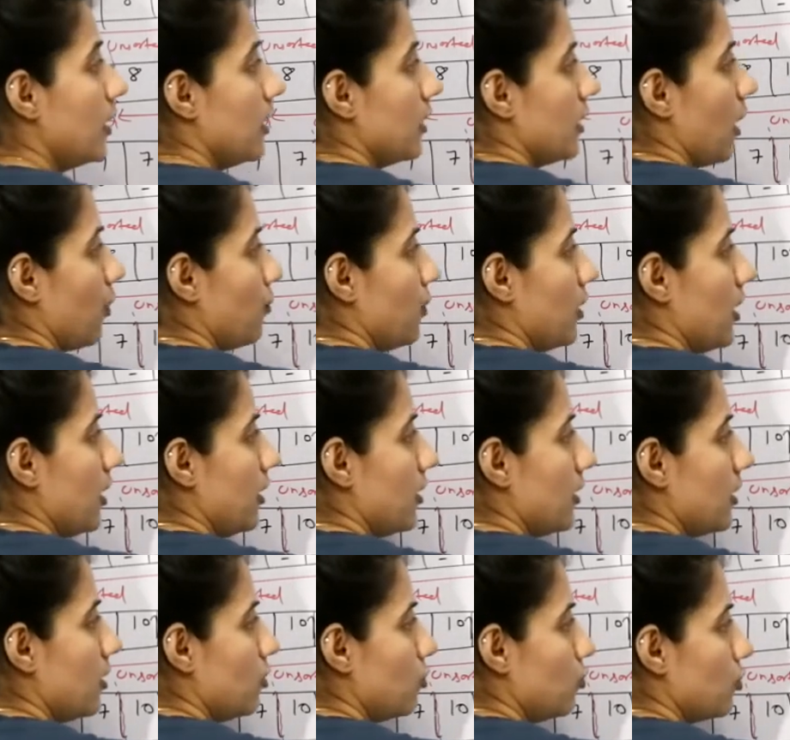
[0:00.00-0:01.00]
Now we will
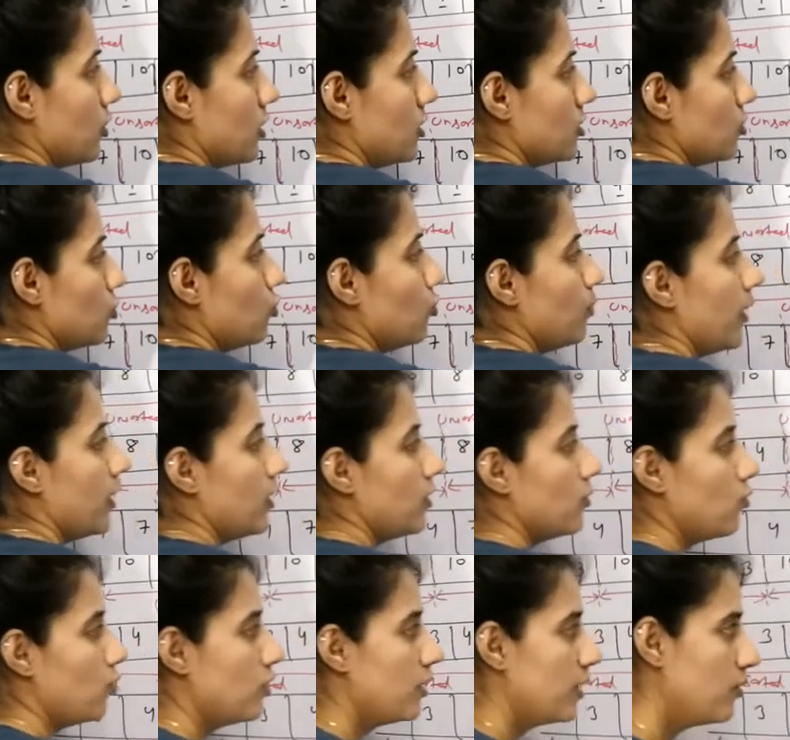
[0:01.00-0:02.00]
enter into this loop,
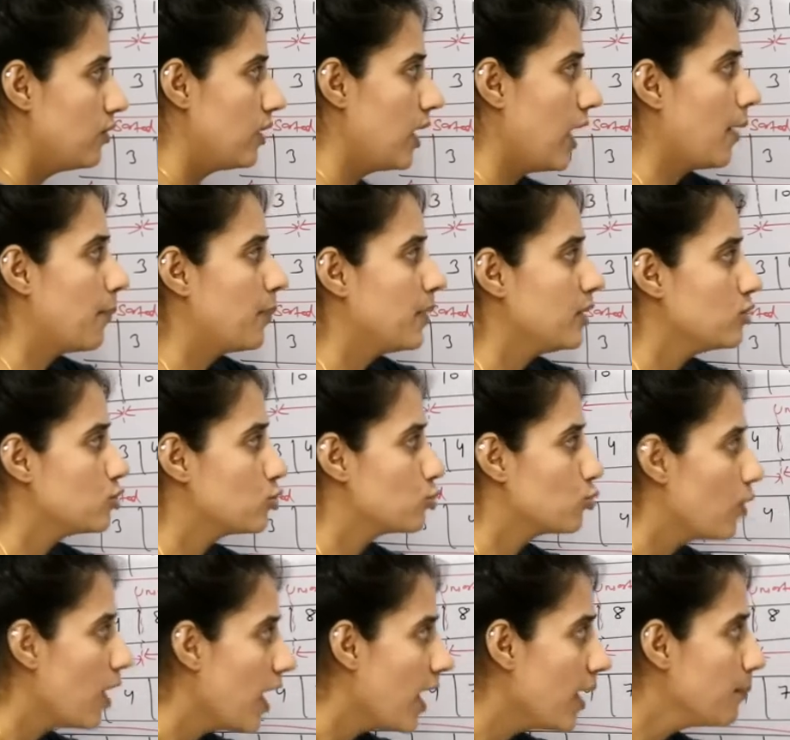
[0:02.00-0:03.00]
and what will happen?
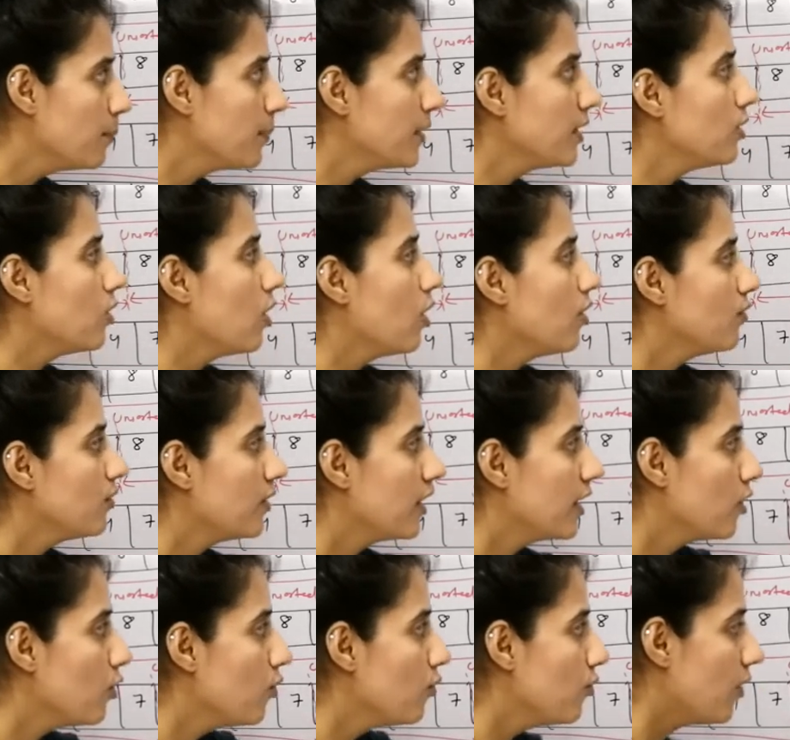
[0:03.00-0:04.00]
Swapping of
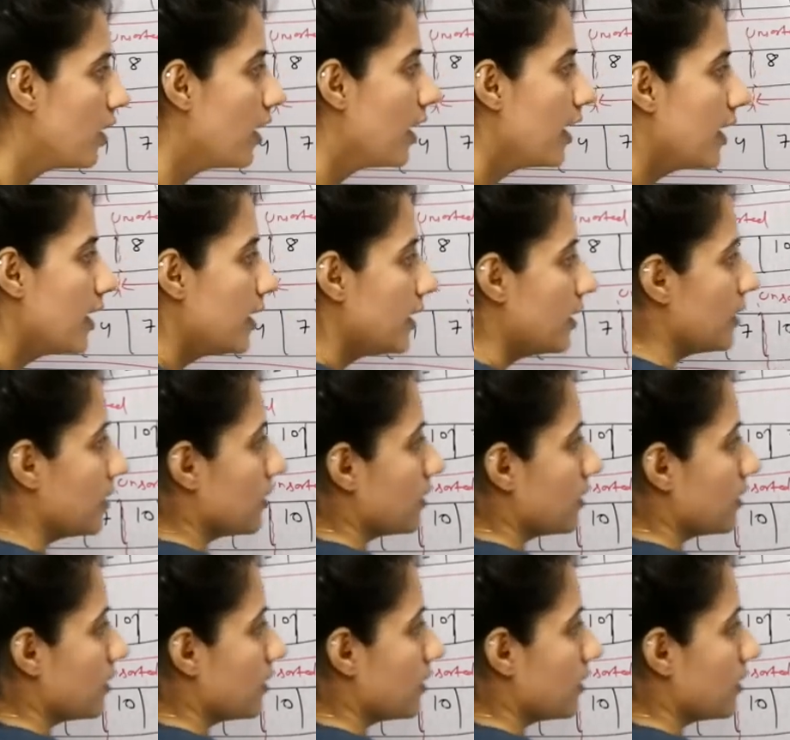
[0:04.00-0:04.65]
a of I.